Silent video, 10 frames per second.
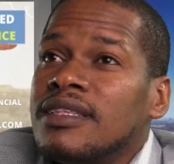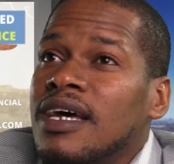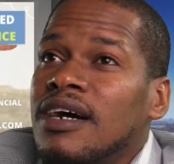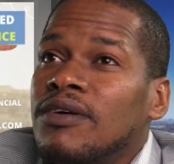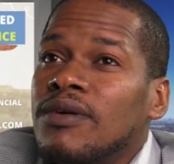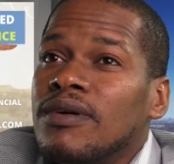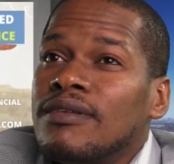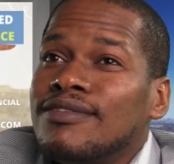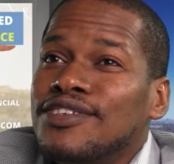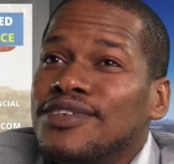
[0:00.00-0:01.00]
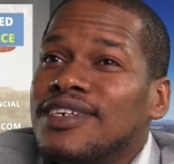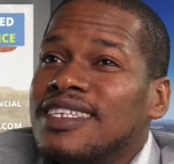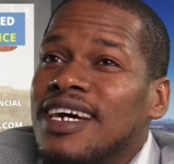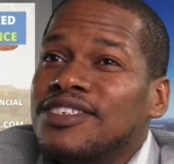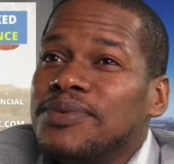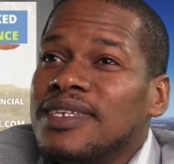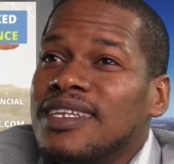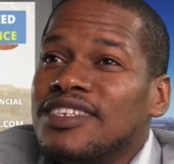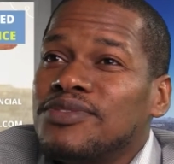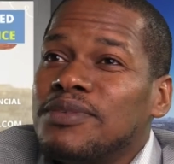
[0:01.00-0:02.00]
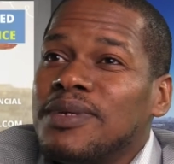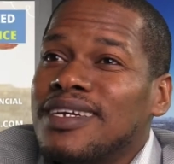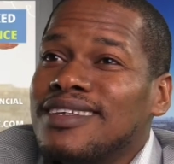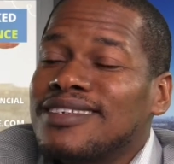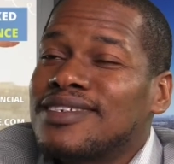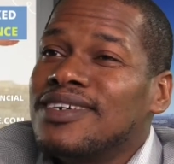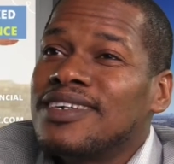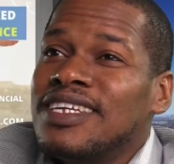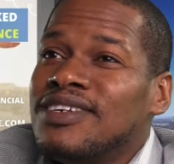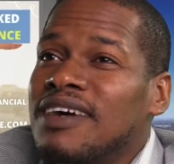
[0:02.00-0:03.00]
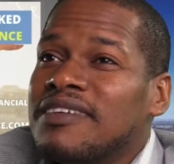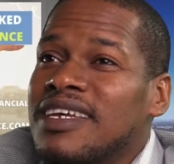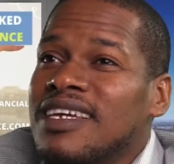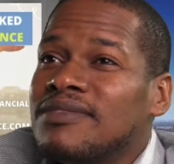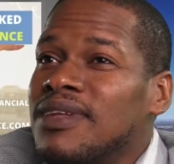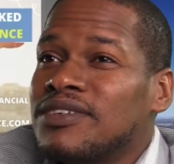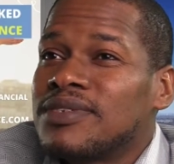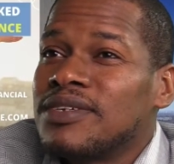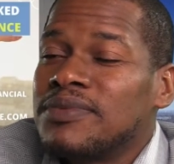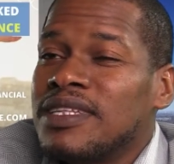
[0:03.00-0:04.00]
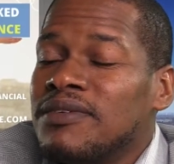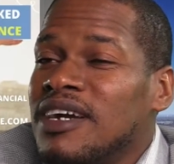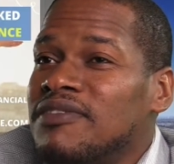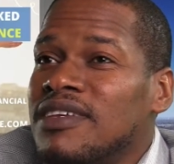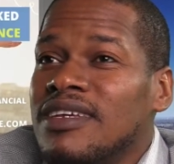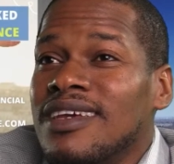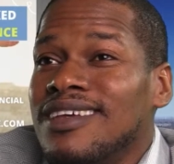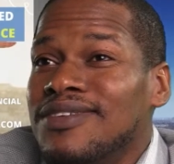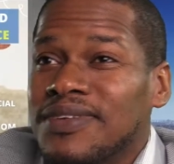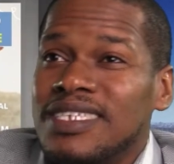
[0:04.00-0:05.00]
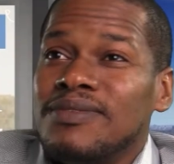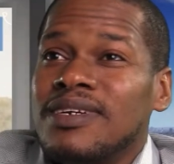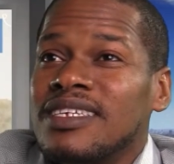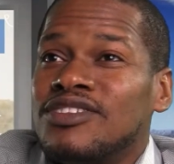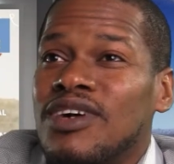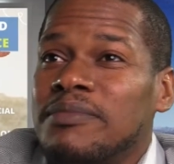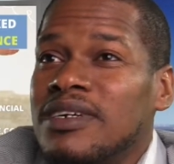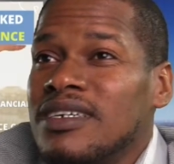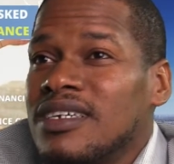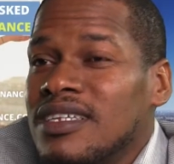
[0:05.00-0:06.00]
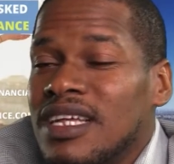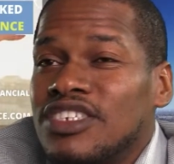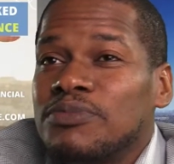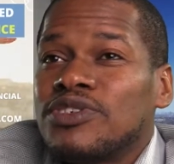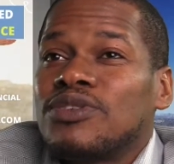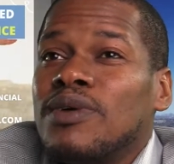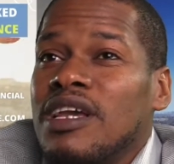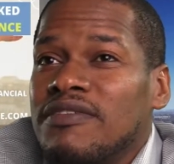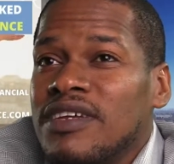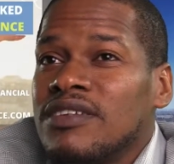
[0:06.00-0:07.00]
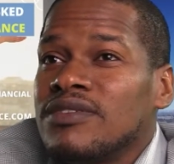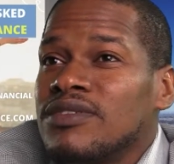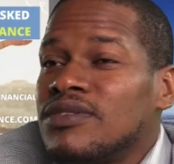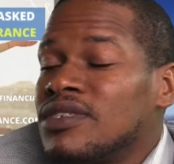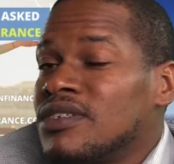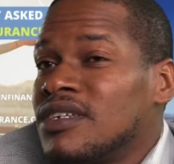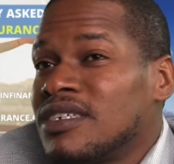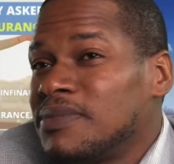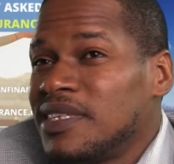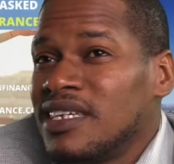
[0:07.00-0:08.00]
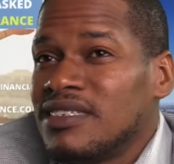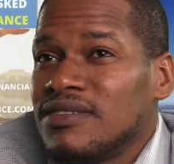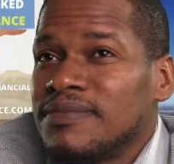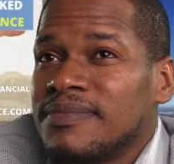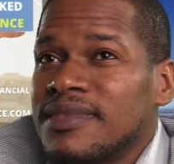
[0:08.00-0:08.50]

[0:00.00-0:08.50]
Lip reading: Now, that 20 that you were making is gone, and you have a kid with the wifey. You see what the drama that you put your wife into or your husband into?